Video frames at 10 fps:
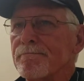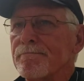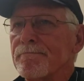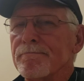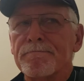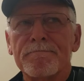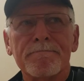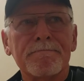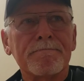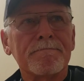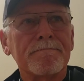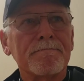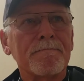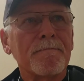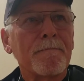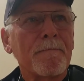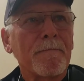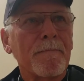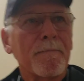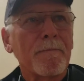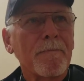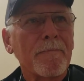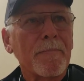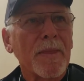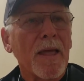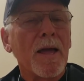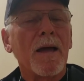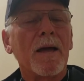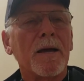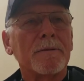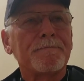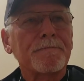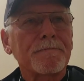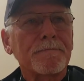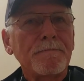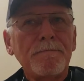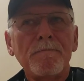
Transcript: Do you have a relationship with Coach Cristobal, and, and kind of what has that been to you?